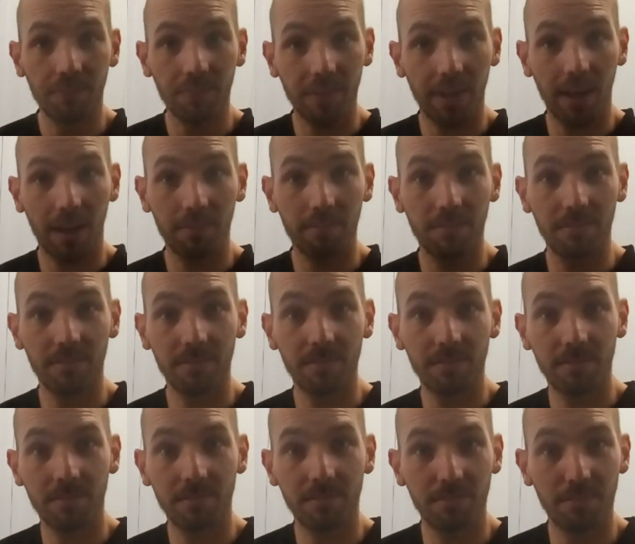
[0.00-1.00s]
Yeah,
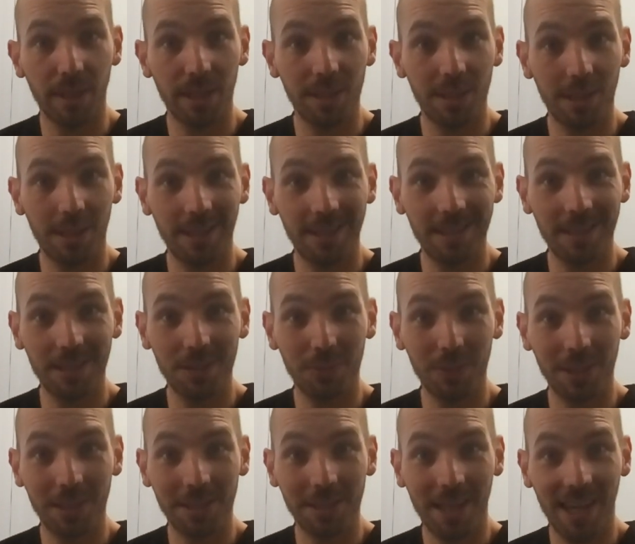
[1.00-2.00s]
basically this
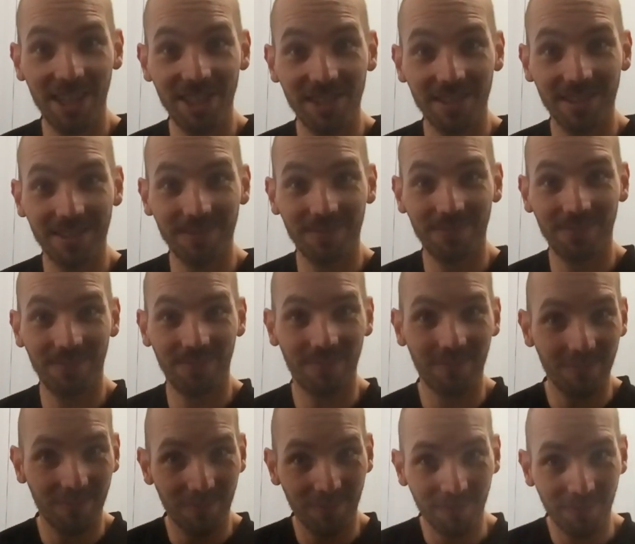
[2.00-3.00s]
week's gadget,
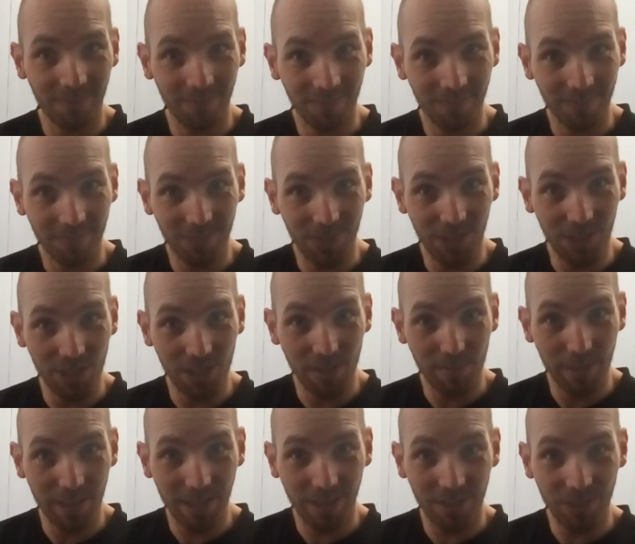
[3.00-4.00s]
the
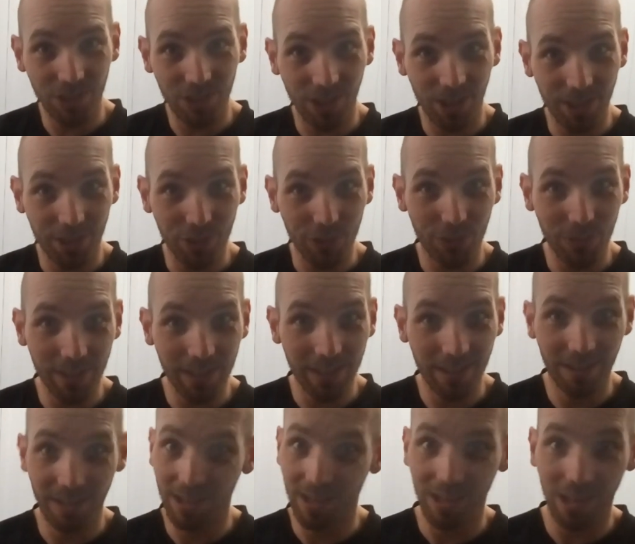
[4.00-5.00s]
GBL Charge 3.
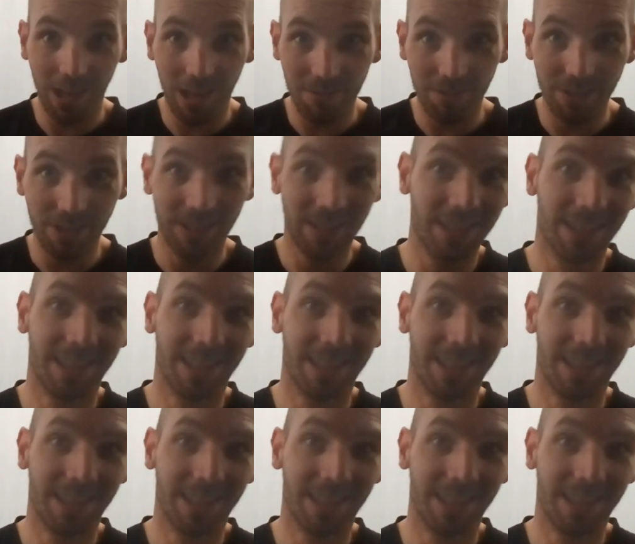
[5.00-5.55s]
Love it.